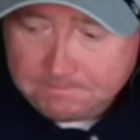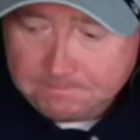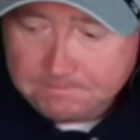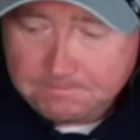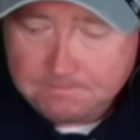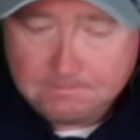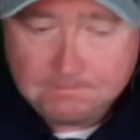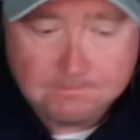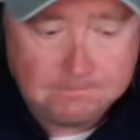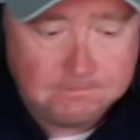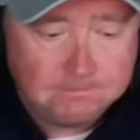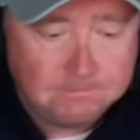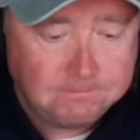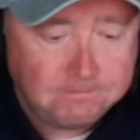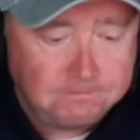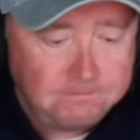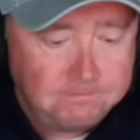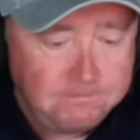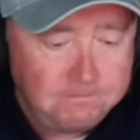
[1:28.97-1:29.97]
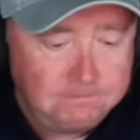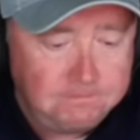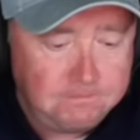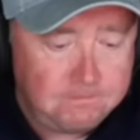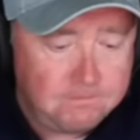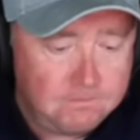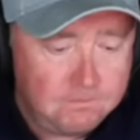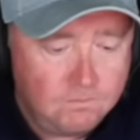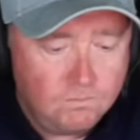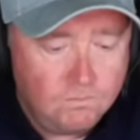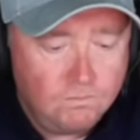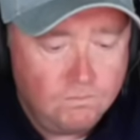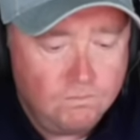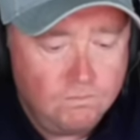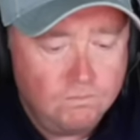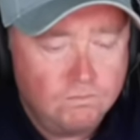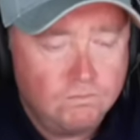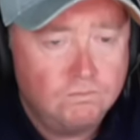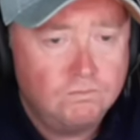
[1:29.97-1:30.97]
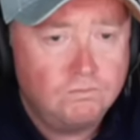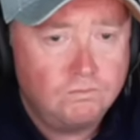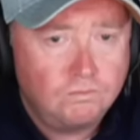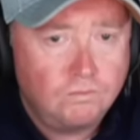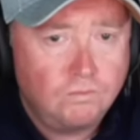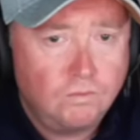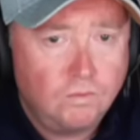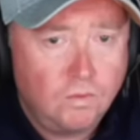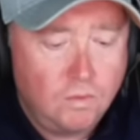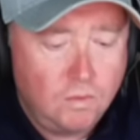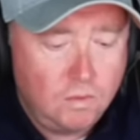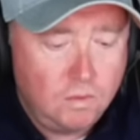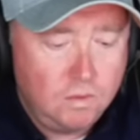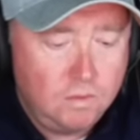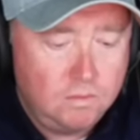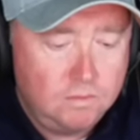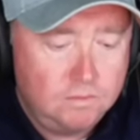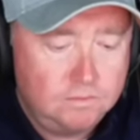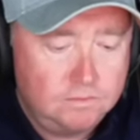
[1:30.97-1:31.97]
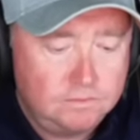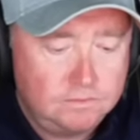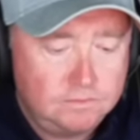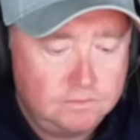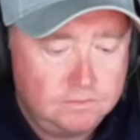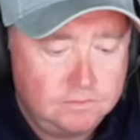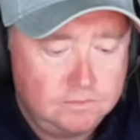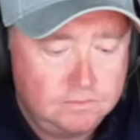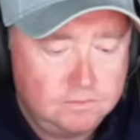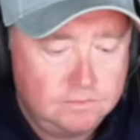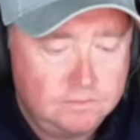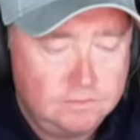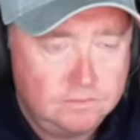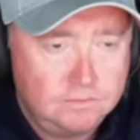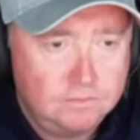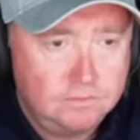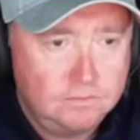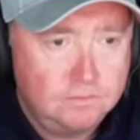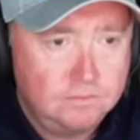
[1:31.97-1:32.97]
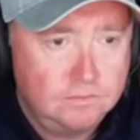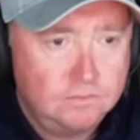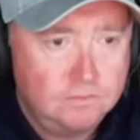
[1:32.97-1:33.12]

No words are spoken by the person on screen.